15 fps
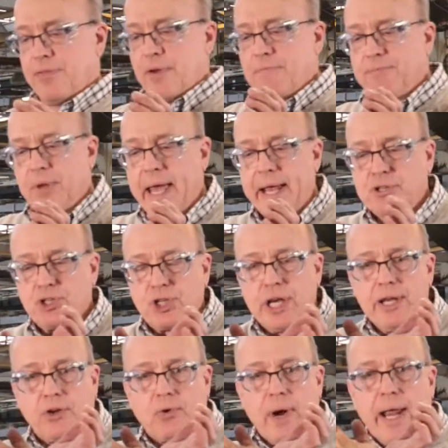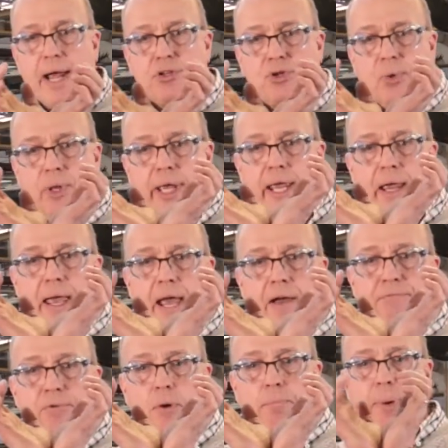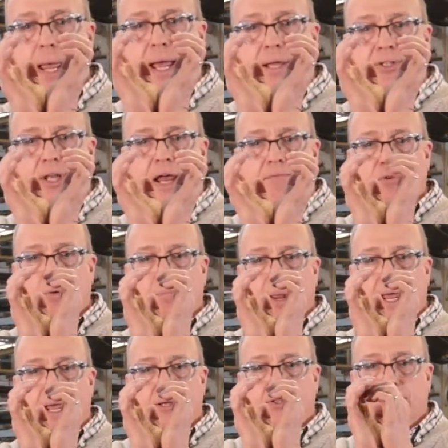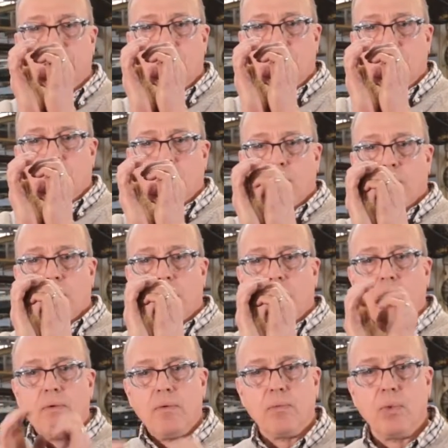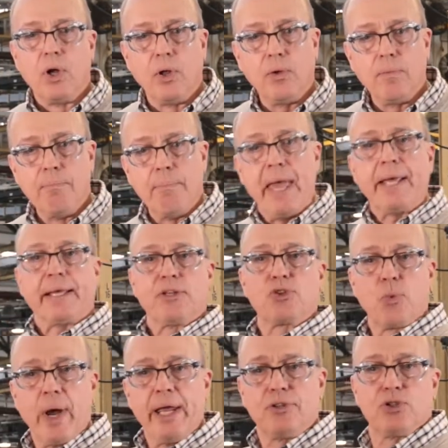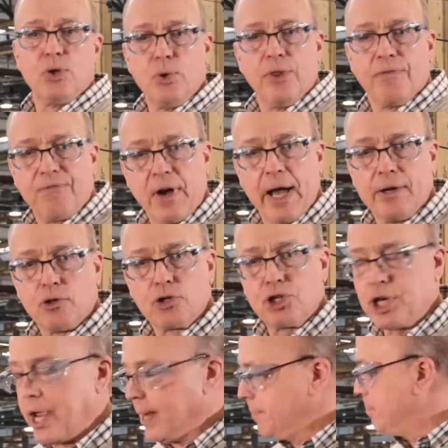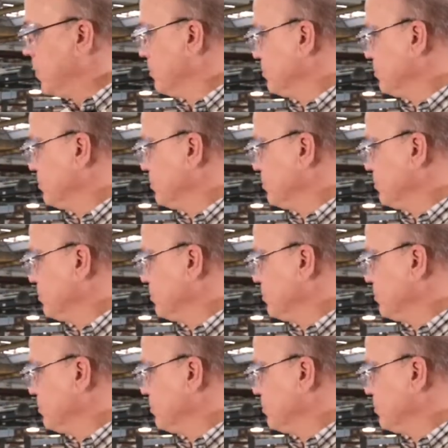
the flat sheet gradually, after pass after pass, will, will make its way to the final shape.